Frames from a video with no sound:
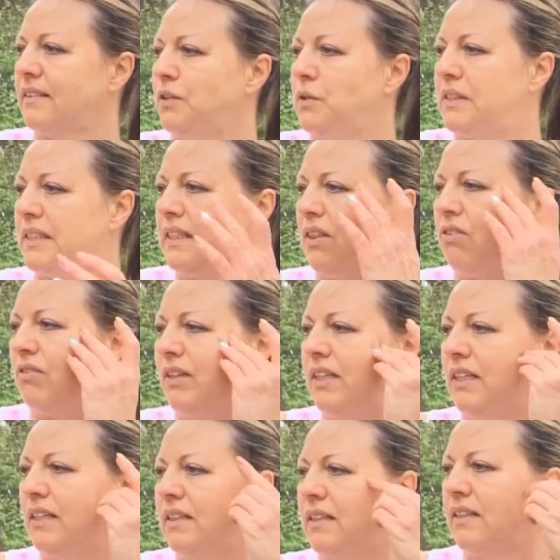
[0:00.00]
You see three?
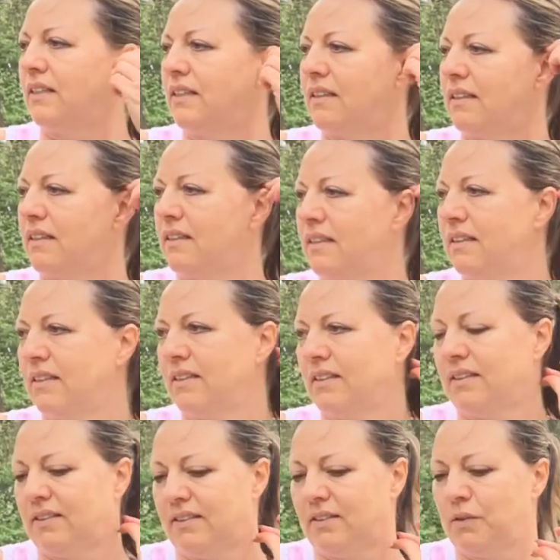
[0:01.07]
I saw them.
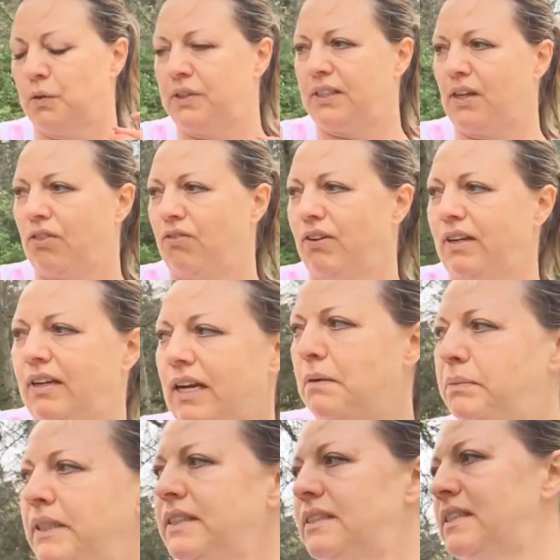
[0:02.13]
You see three
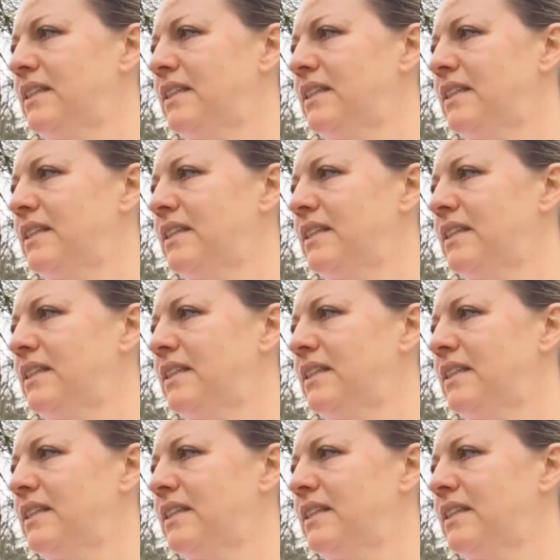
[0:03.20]
rabbits?